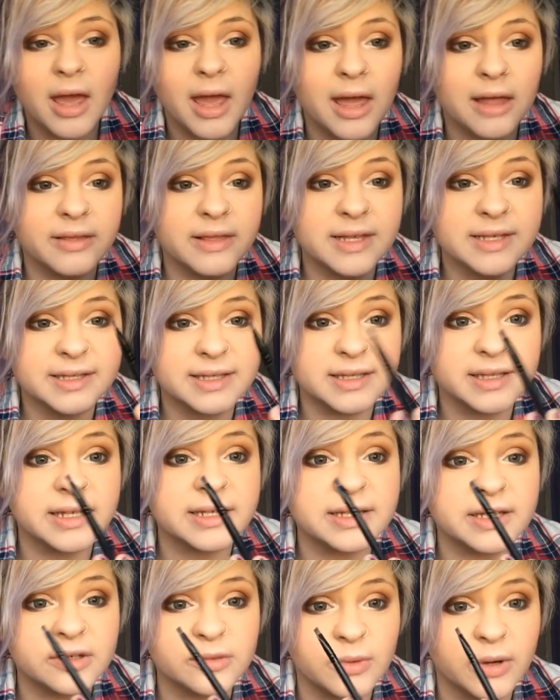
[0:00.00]
And this
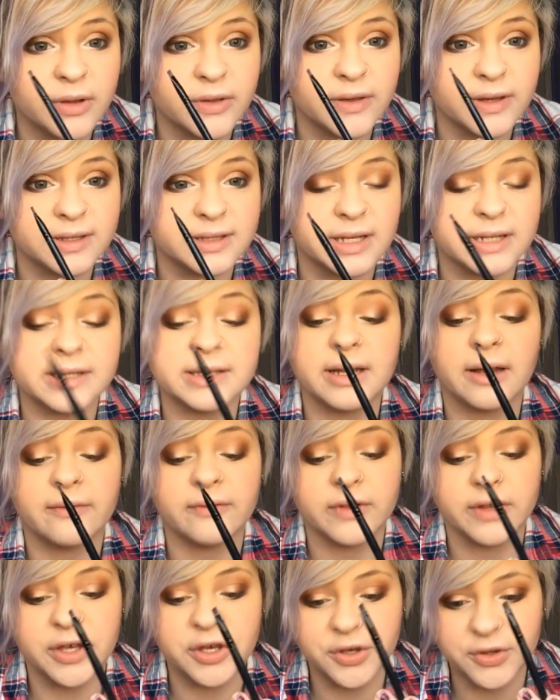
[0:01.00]
is one of the things I
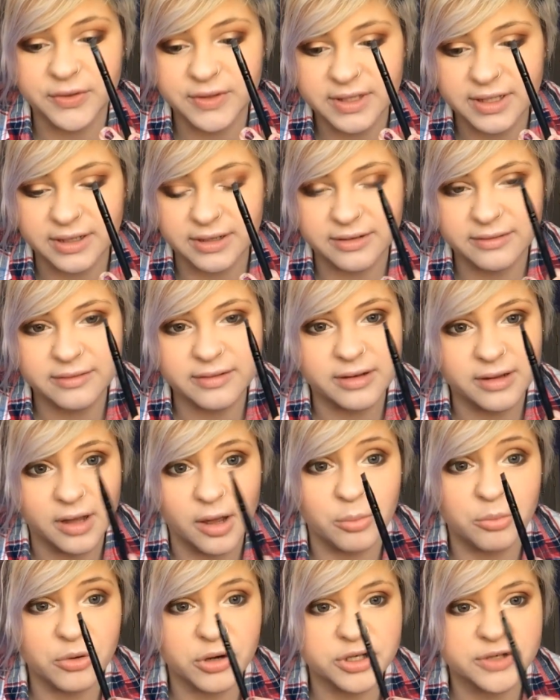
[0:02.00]
definitely use
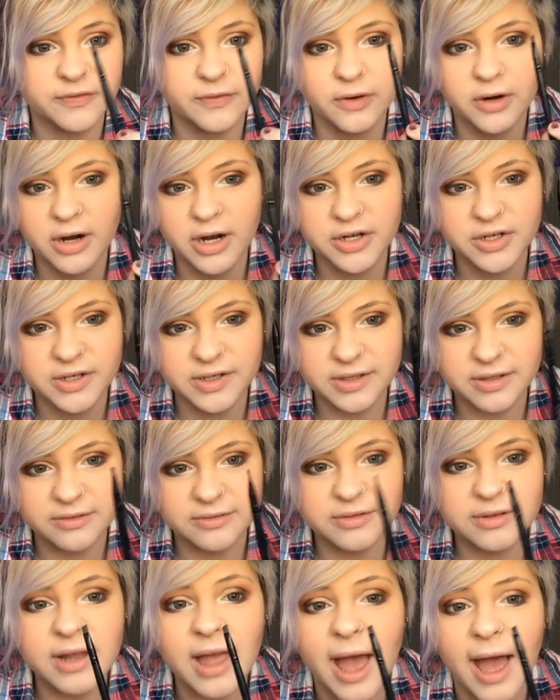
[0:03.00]
a brush for. I just
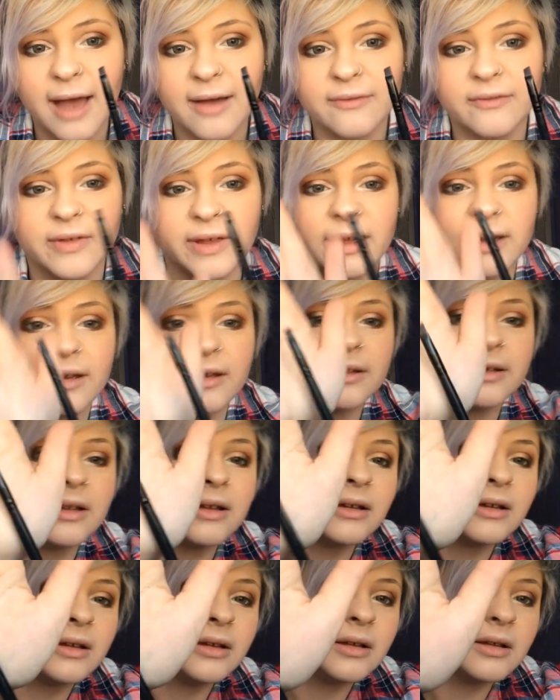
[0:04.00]
have like
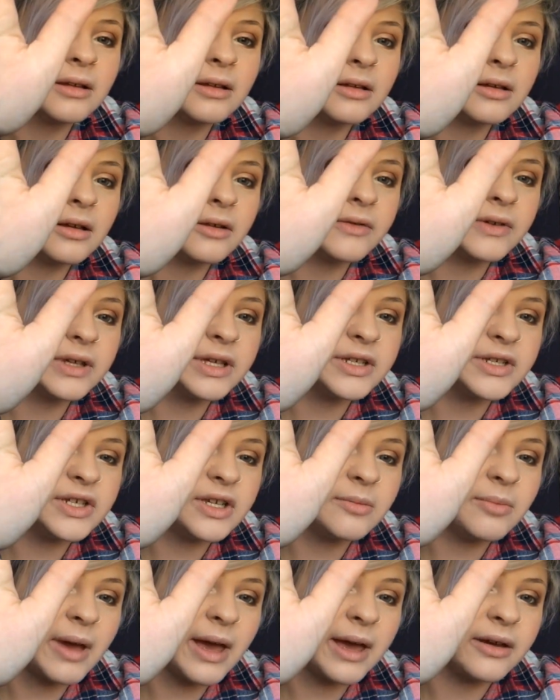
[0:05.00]
a really
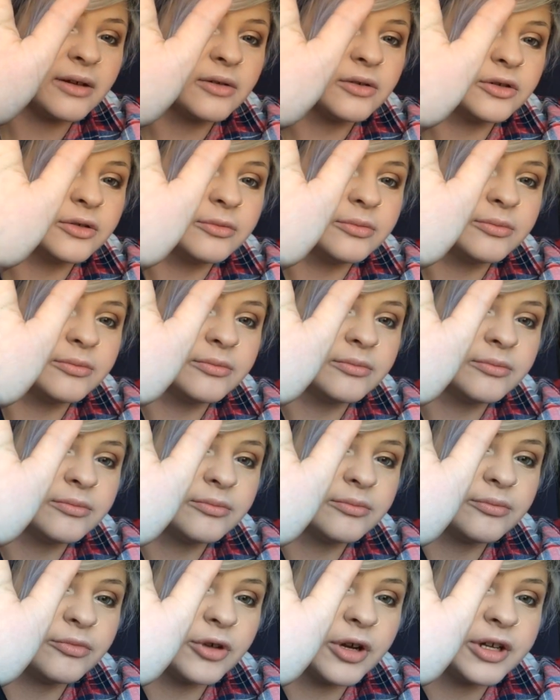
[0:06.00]
cheap angled
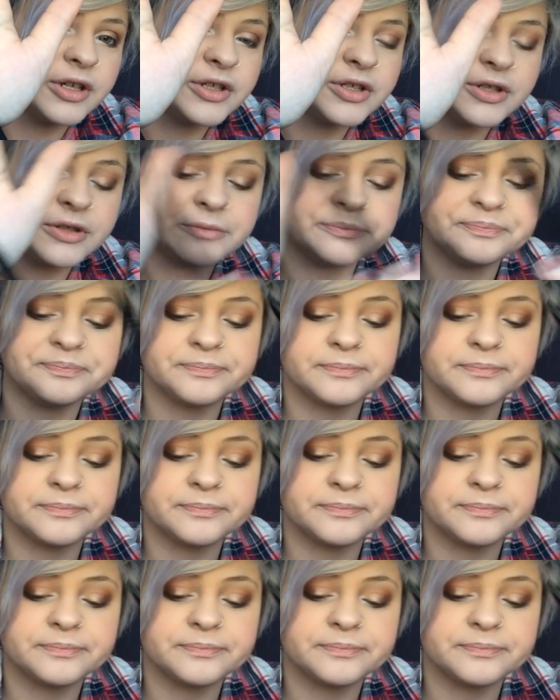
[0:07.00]
brush,